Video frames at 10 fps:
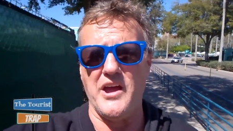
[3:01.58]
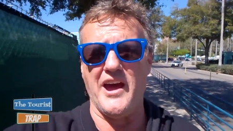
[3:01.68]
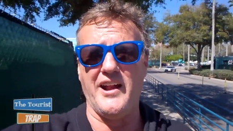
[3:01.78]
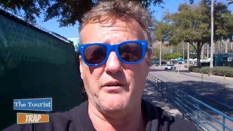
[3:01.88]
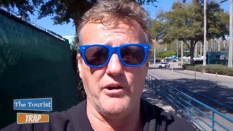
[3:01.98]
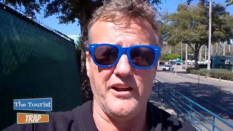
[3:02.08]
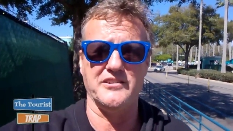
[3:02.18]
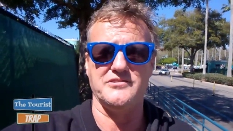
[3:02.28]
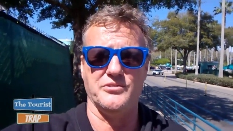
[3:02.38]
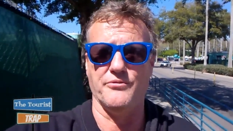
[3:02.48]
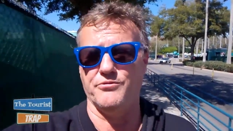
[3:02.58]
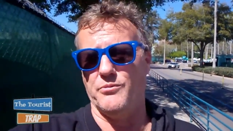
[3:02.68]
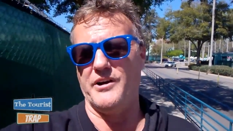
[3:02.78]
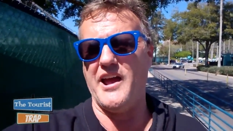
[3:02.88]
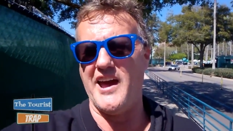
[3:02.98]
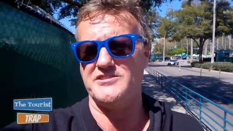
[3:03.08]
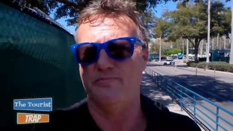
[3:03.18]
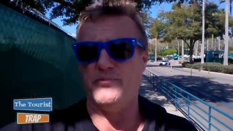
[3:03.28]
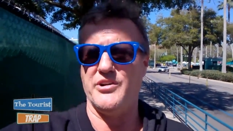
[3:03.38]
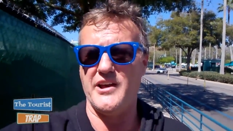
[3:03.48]
the way out, I ran into a former cast
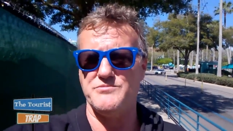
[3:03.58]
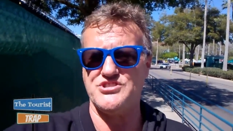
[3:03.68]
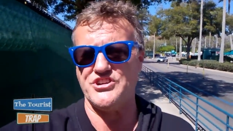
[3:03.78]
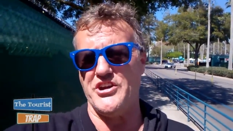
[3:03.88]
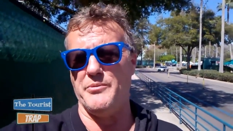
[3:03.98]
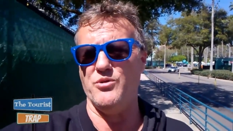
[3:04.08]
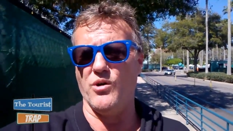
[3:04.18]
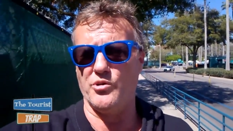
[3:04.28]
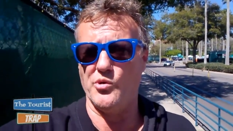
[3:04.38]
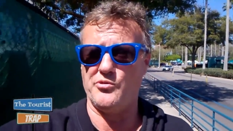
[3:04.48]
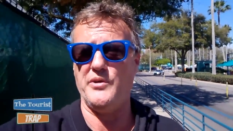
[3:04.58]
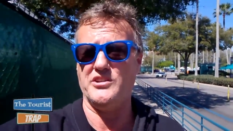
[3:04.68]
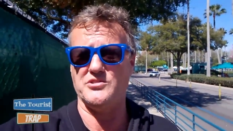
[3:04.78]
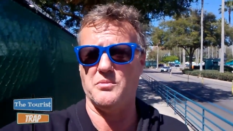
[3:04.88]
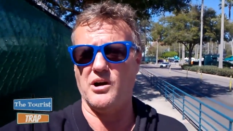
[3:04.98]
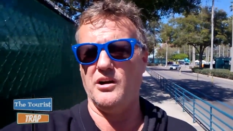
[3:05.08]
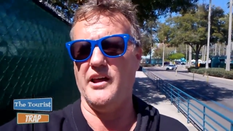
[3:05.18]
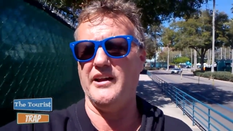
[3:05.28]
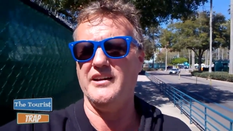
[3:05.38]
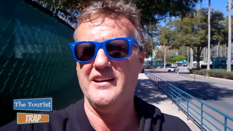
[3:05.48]
member named Jim who worked with me in
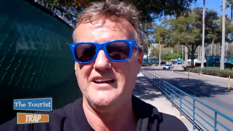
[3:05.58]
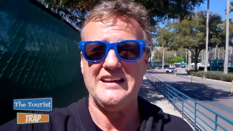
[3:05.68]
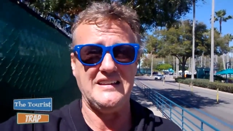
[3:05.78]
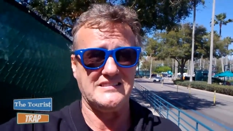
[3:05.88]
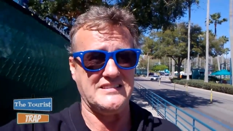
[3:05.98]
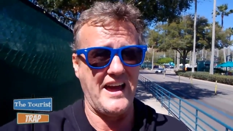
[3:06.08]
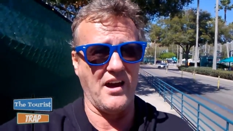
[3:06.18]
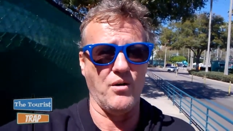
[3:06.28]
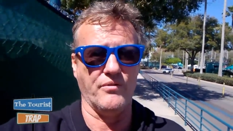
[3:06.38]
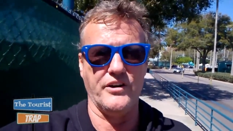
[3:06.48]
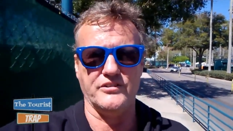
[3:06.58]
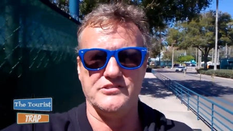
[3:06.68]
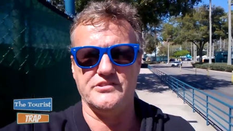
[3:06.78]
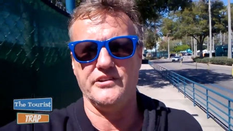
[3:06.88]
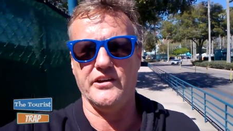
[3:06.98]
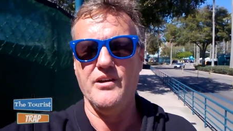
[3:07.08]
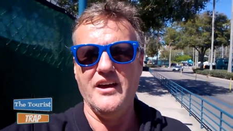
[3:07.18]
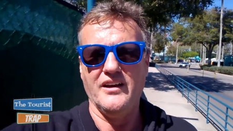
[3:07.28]
Tomorrowland. He is now over here at the studio.